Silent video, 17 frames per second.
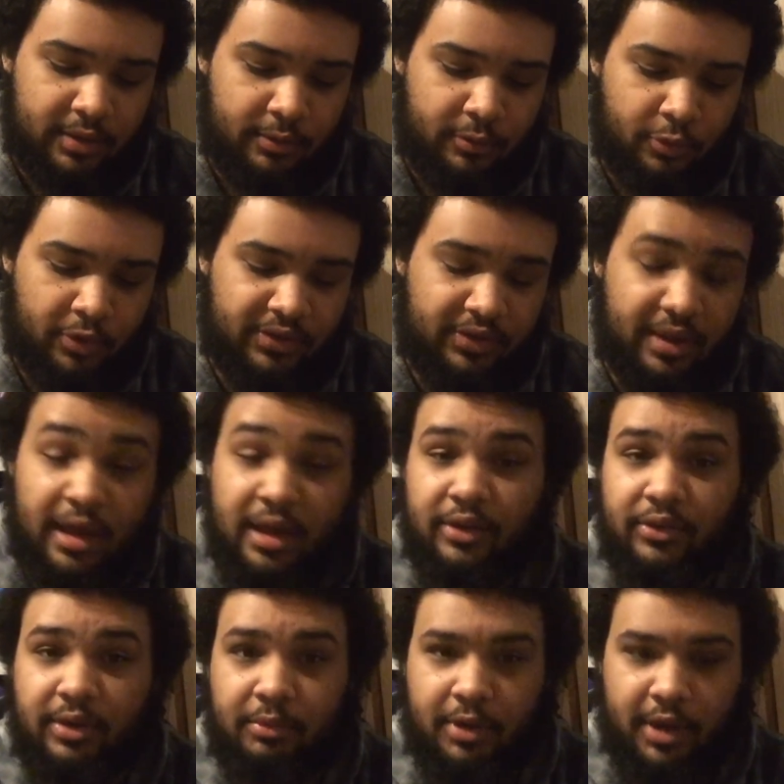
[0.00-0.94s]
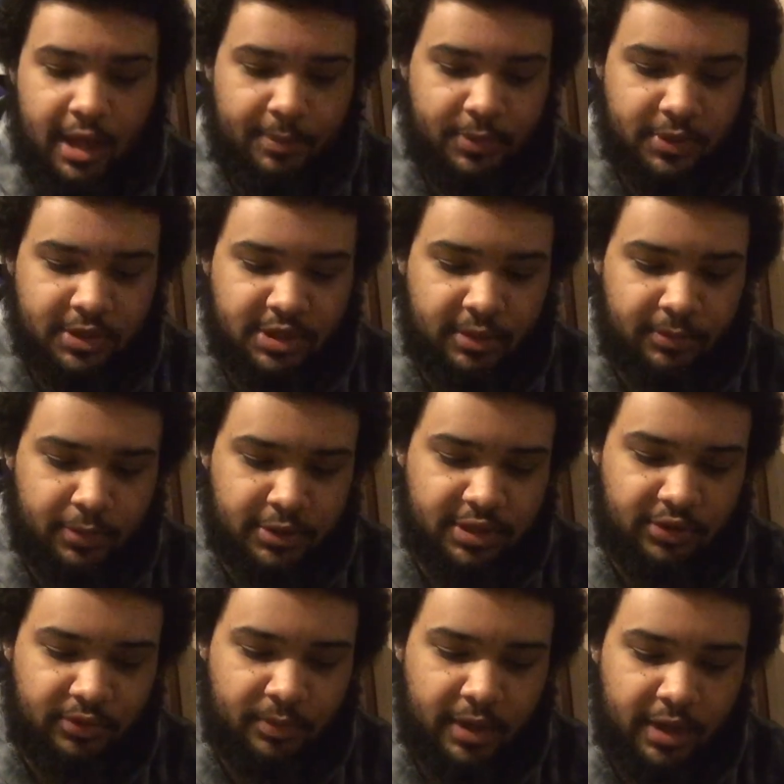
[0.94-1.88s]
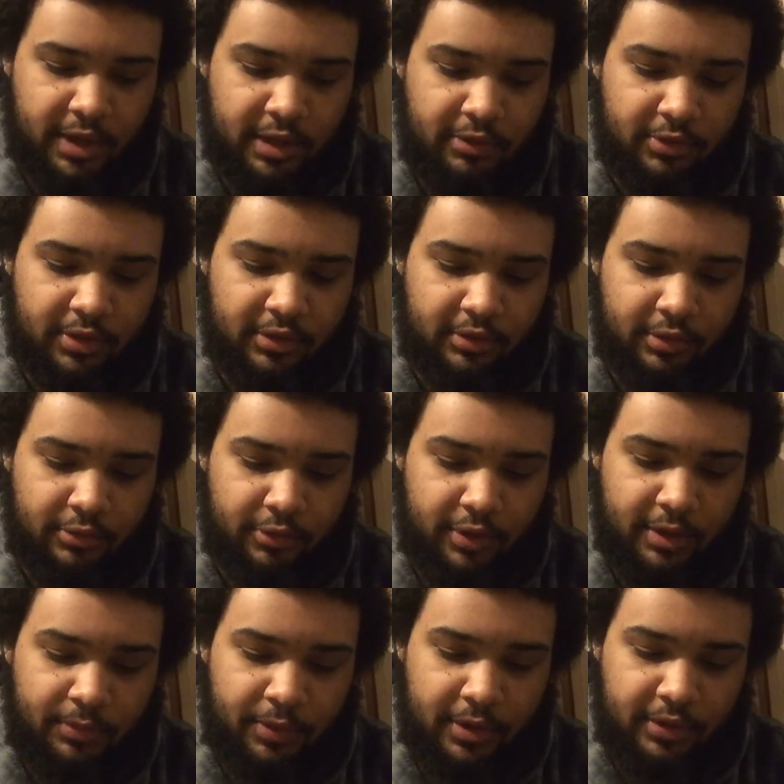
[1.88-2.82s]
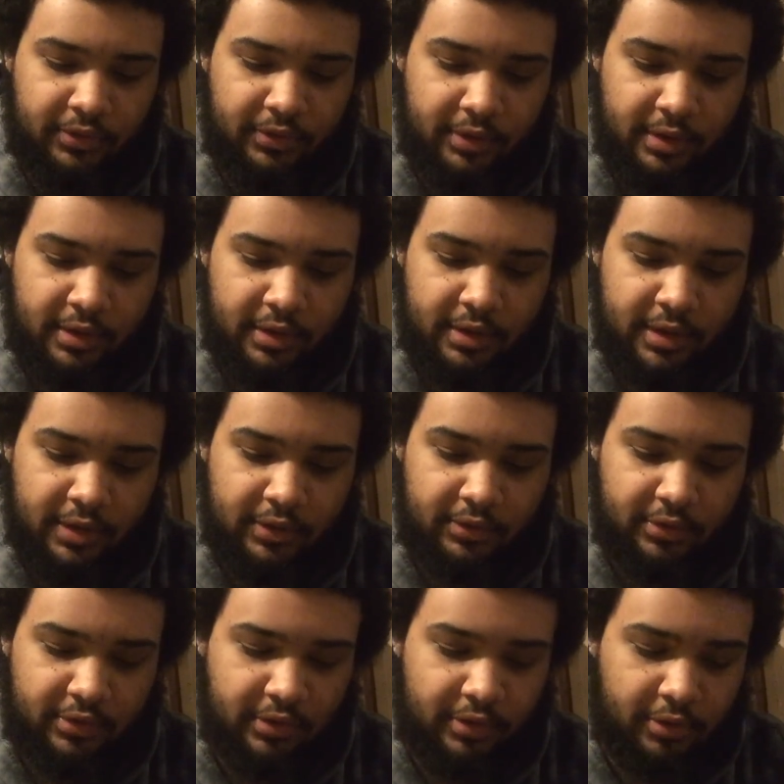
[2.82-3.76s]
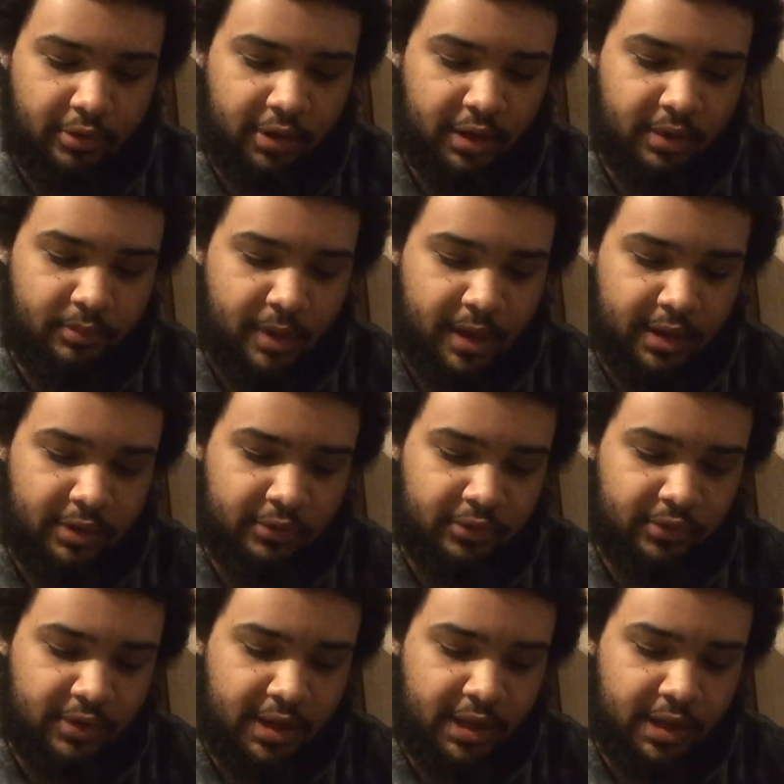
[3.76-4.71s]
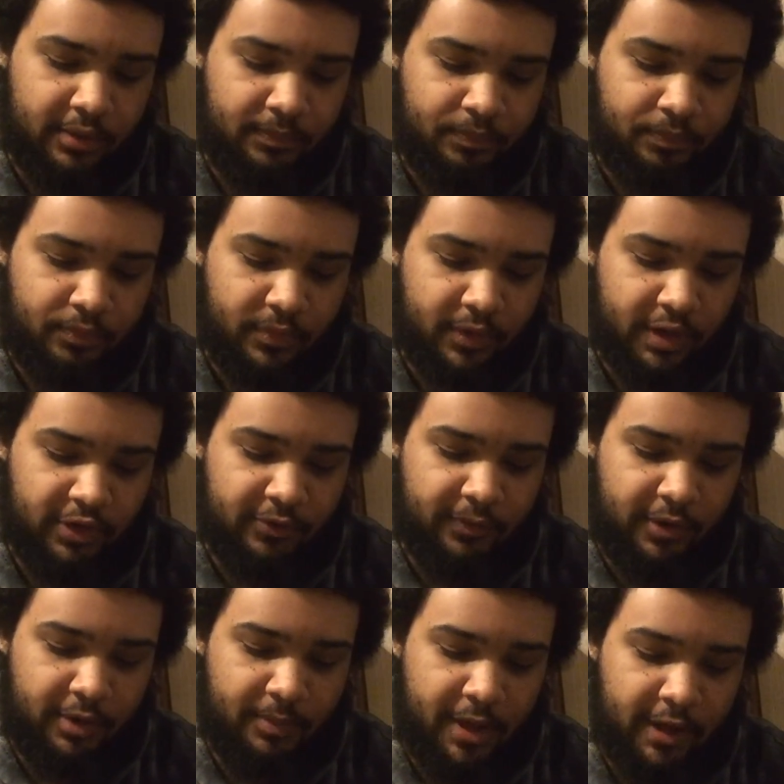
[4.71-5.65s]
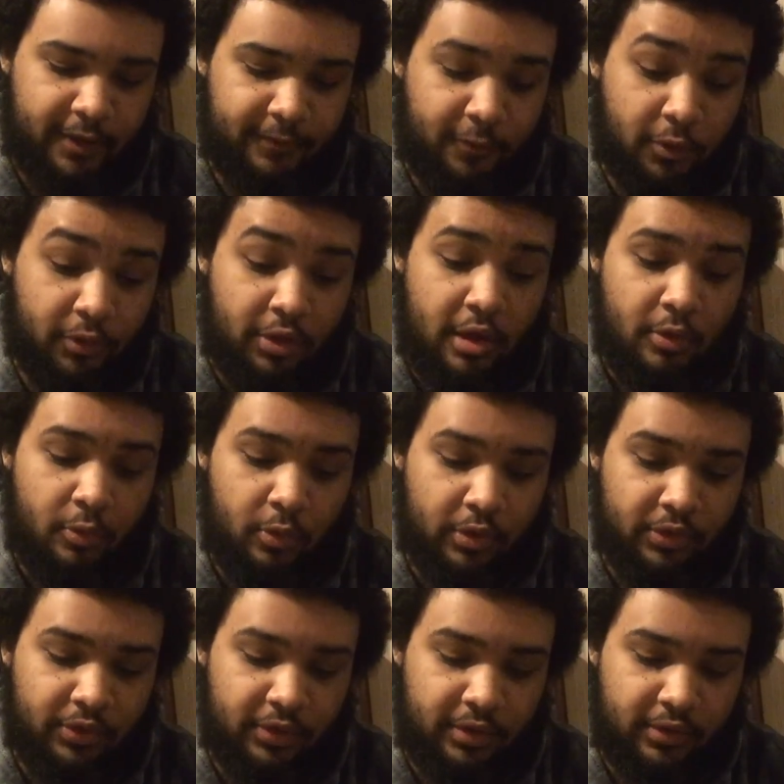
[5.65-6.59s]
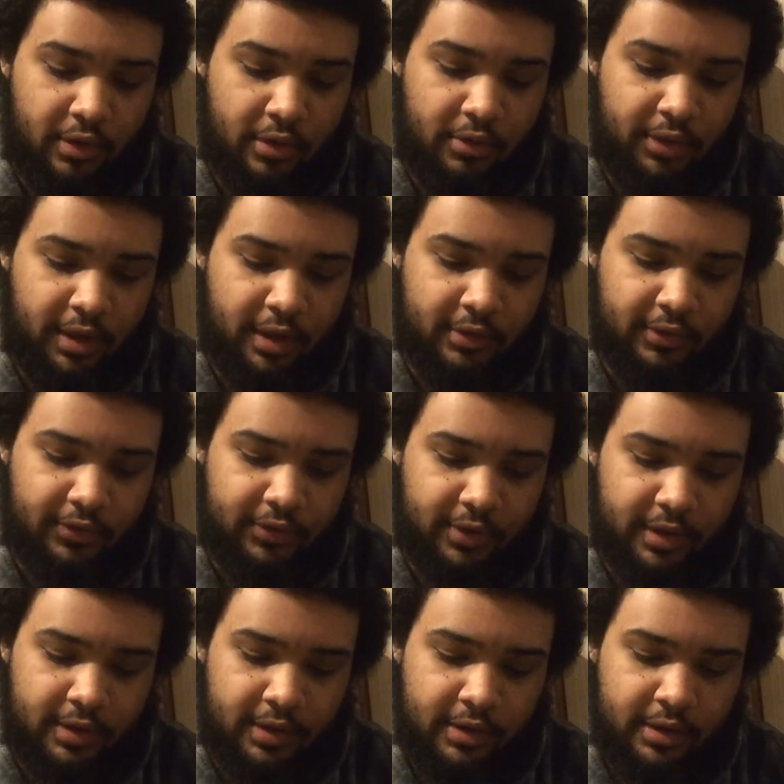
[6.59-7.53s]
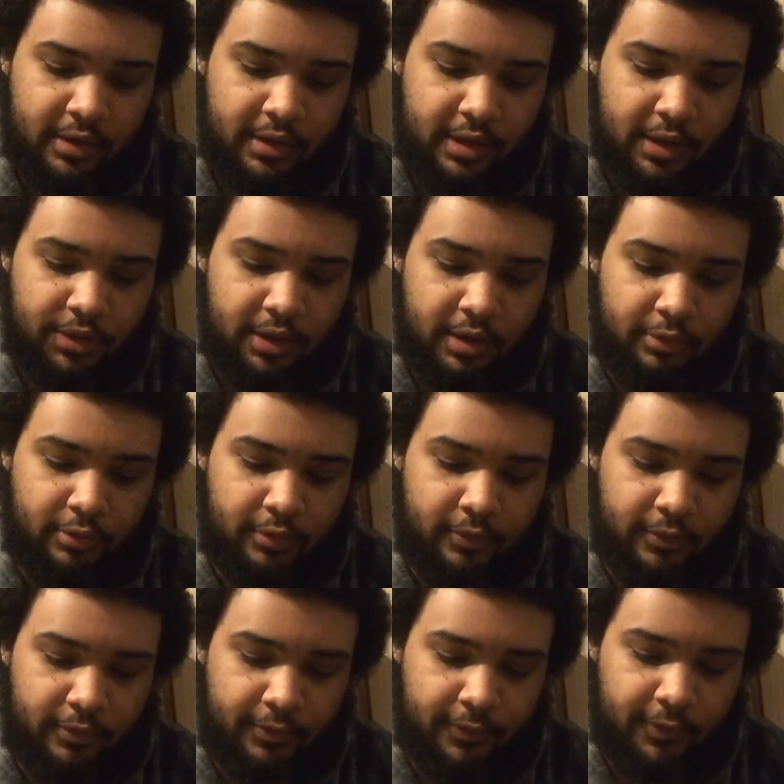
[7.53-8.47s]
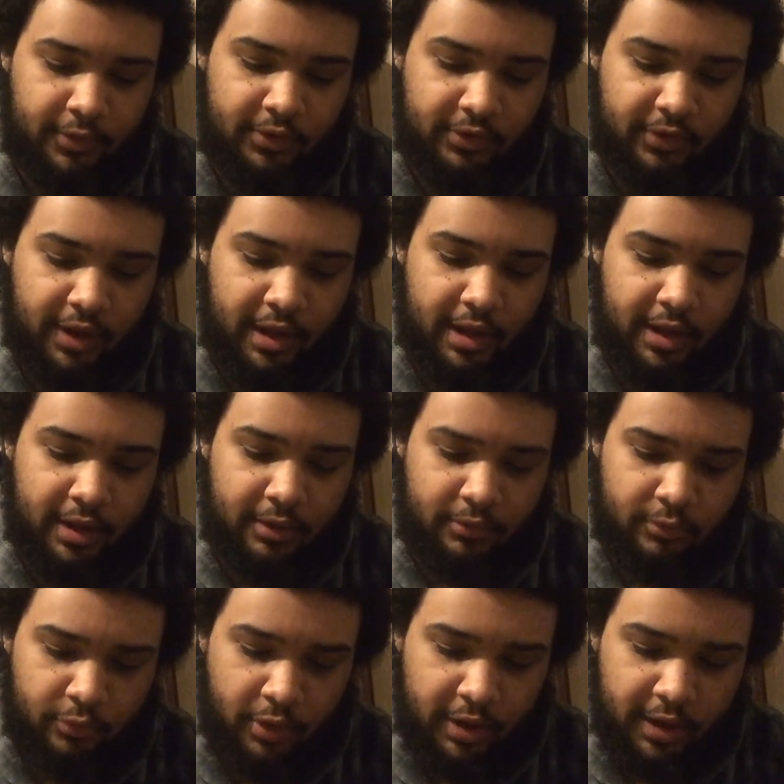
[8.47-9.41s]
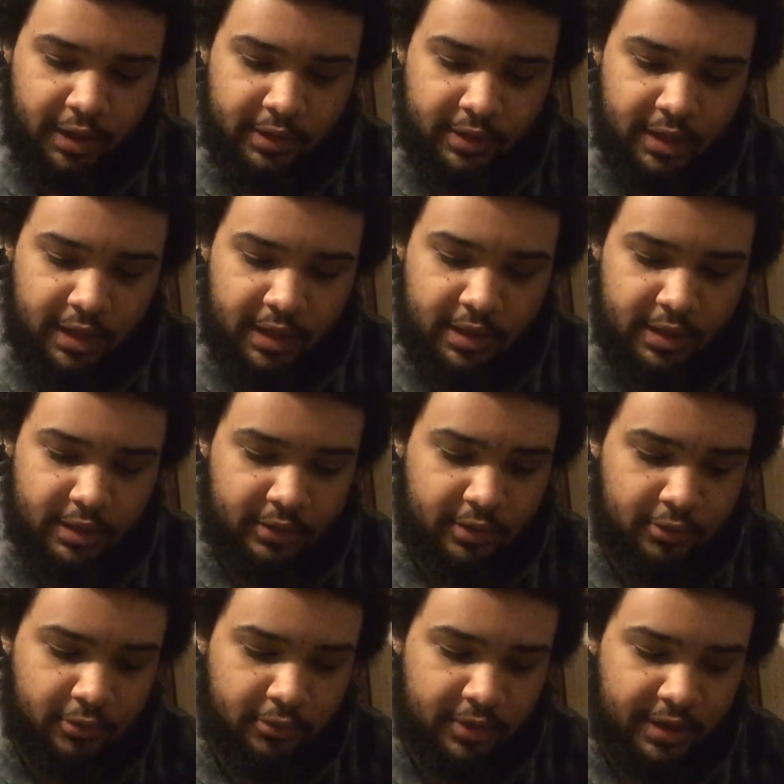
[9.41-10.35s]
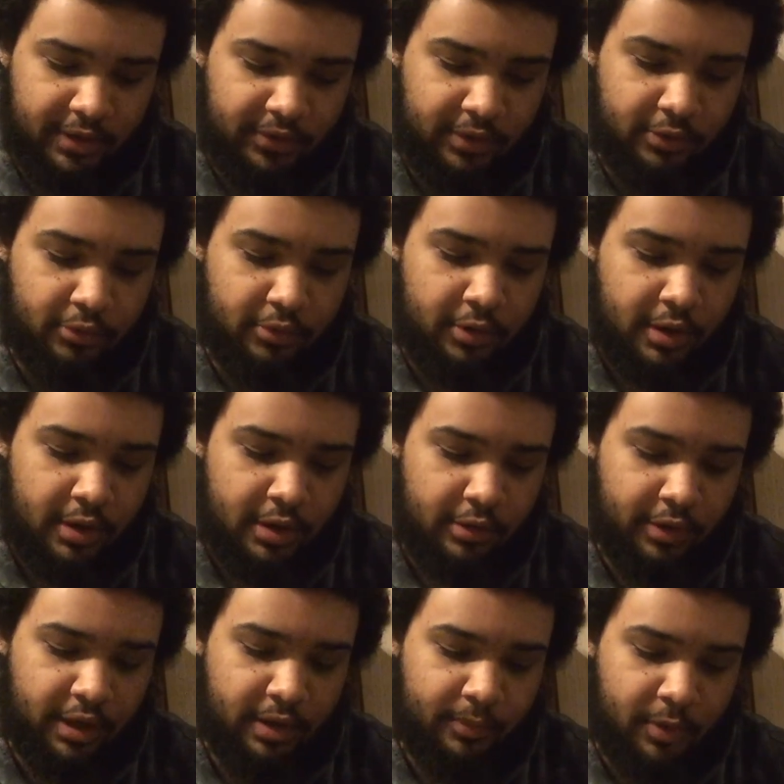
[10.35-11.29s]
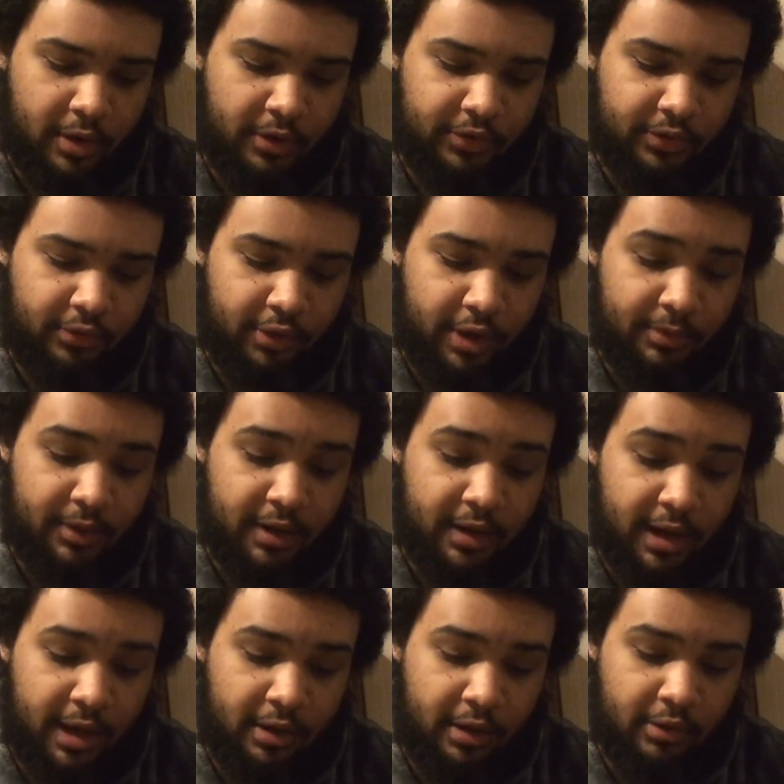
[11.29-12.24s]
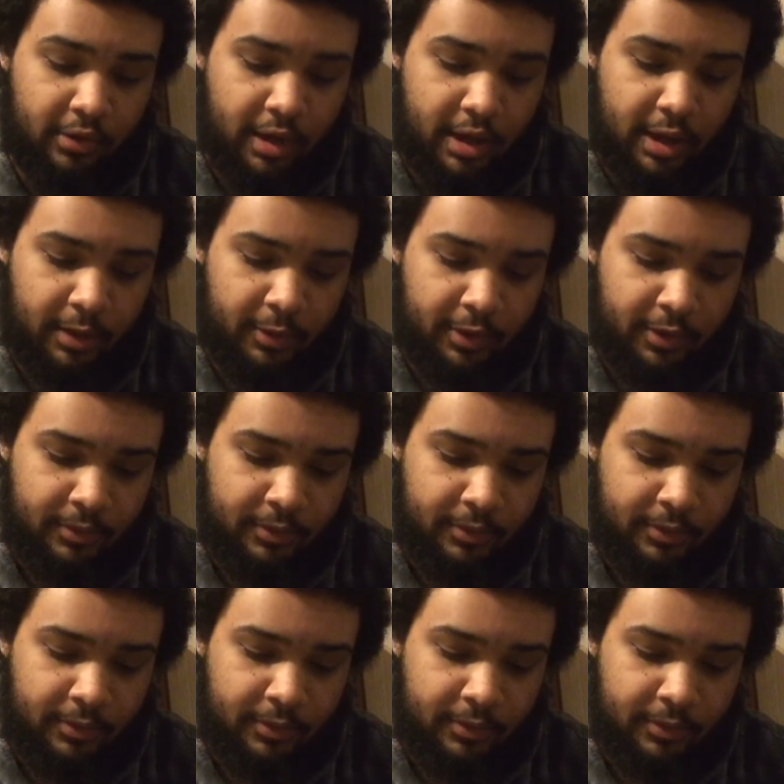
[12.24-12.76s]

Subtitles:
Once that is able to happen, she pushes Mayu into the ring post and starts to target Mayu's knee. It is very back and forth once it is on the outside. Athena reverses a running knee into a single leg Boston Crab and an ankle lock.